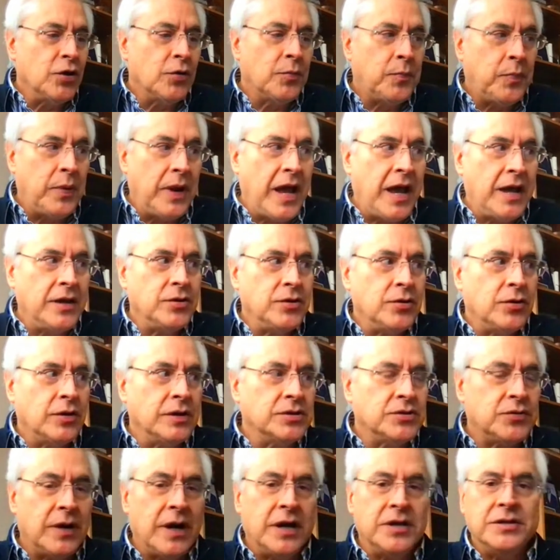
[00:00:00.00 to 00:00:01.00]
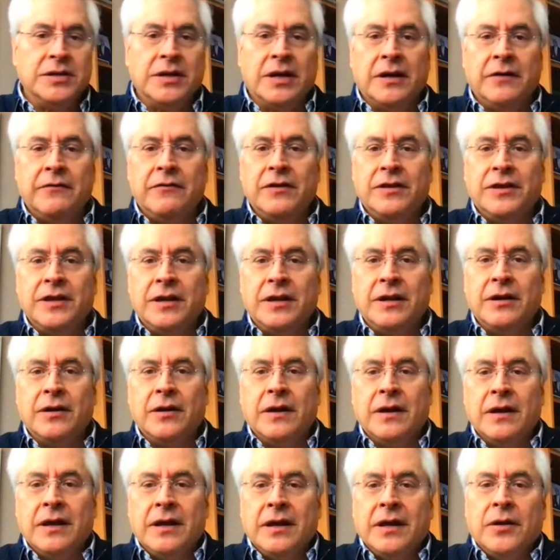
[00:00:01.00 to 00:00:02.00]
plan, your strategy, and everything
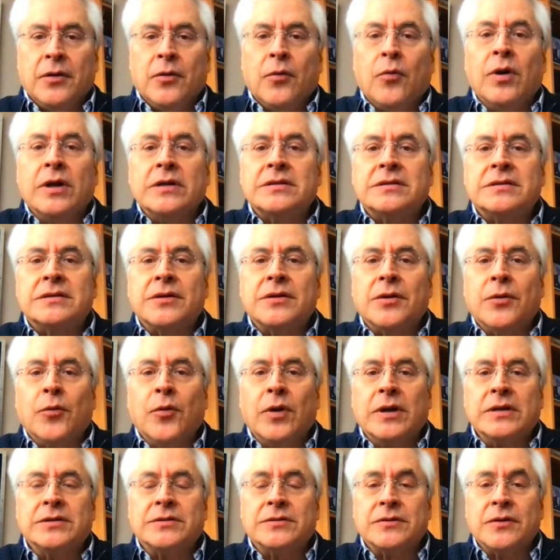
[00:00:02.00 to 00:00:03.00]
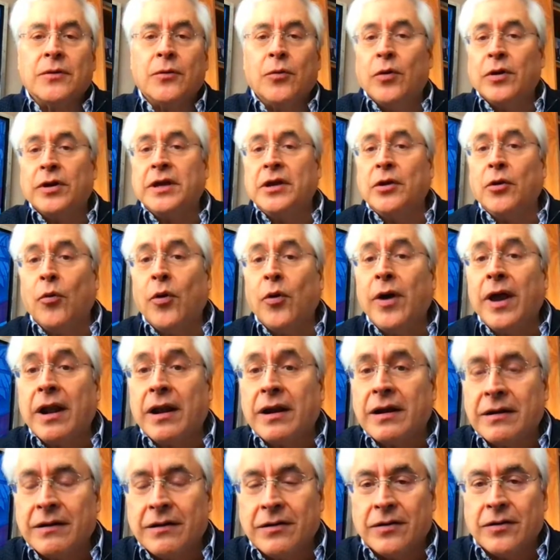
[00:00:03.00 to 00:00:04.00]
was working well
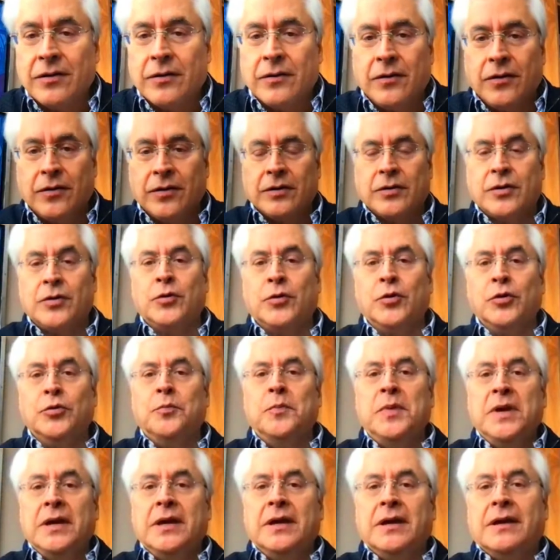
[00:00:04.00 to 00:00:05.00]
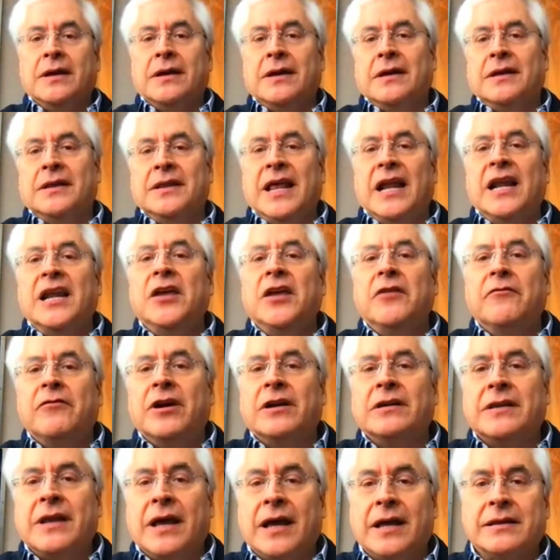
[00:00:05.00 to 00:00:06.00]
or could be
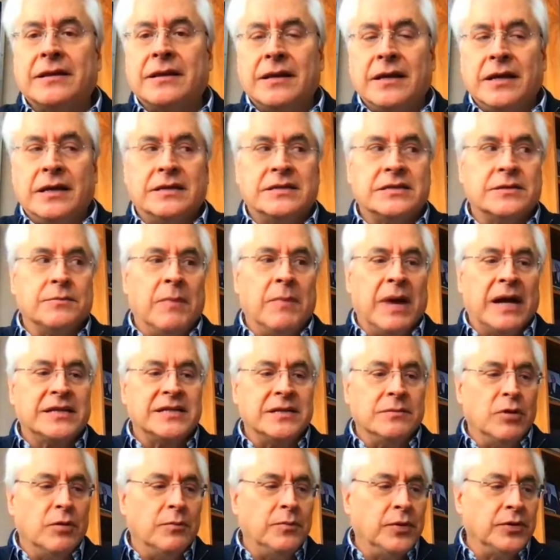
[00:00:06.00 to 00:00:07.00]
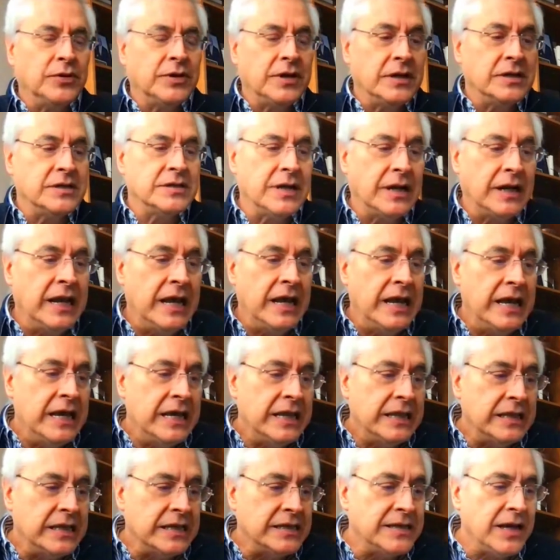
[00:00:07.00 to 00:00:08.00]
delivered at its maximum potential.
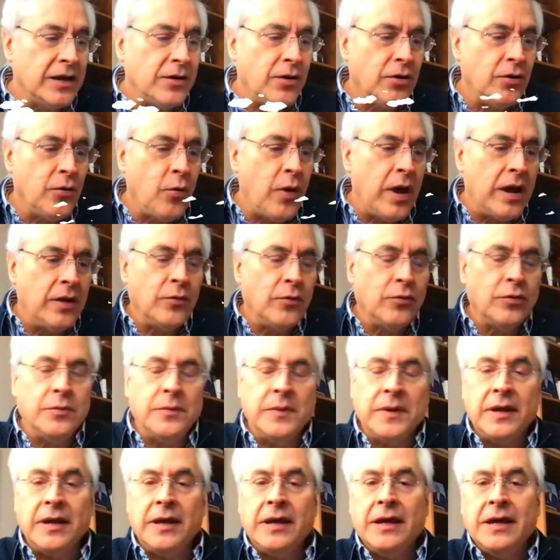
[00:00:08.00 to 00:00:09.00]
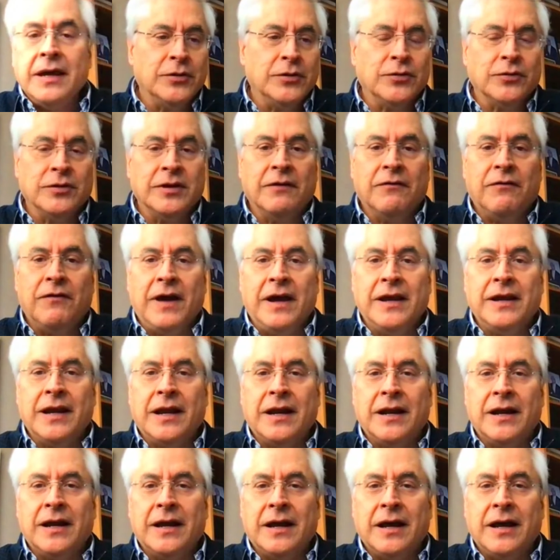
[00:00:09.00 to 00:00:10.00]
The second one will be to define
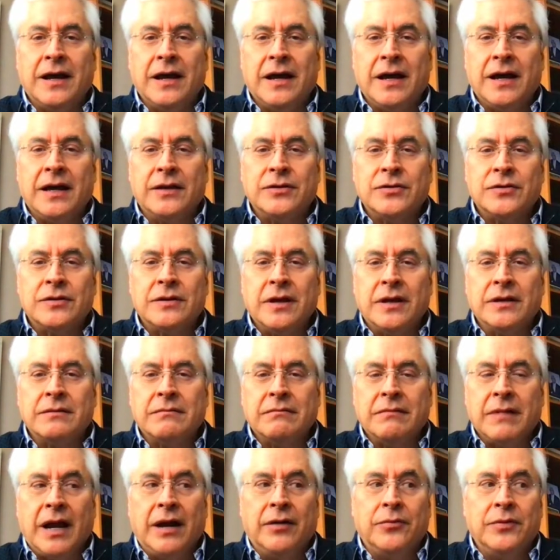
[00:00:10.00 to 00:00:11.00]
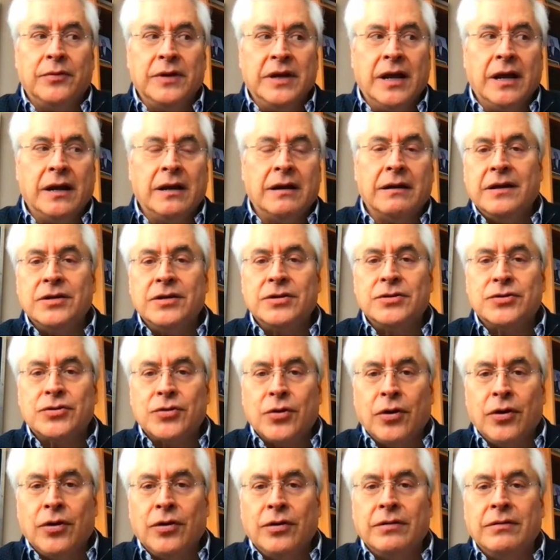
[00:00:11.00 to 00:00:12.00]
a real,
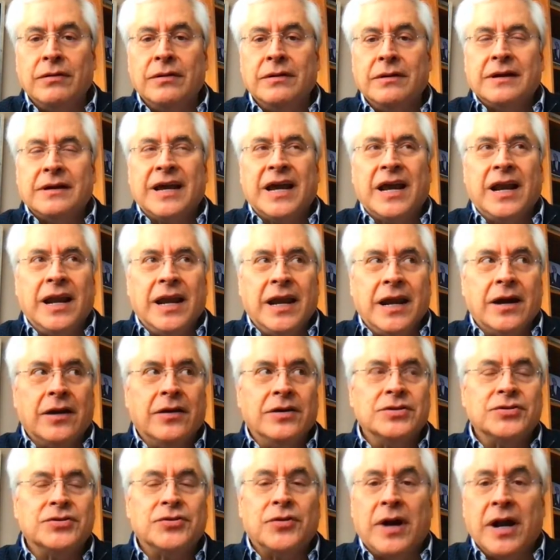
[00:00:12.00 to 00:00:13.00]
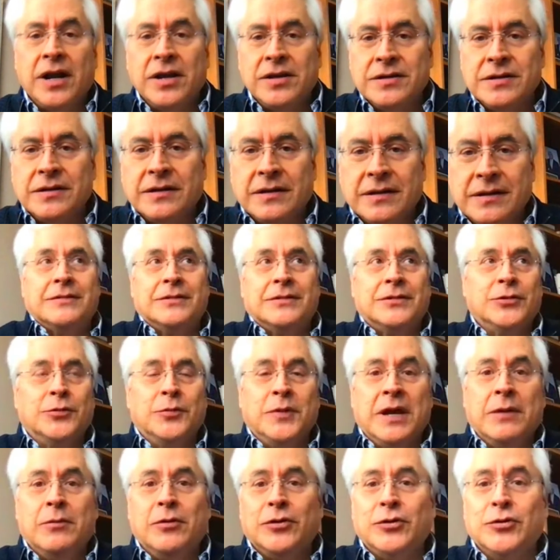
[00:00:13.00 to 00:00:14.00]
strong, clear strategy, to be
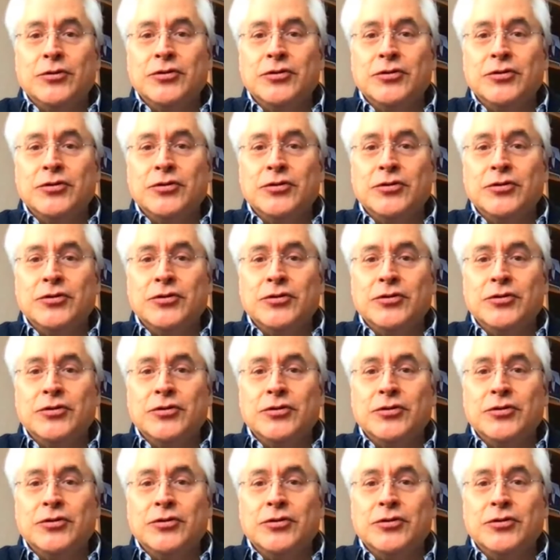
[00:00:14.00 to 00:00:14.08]
able to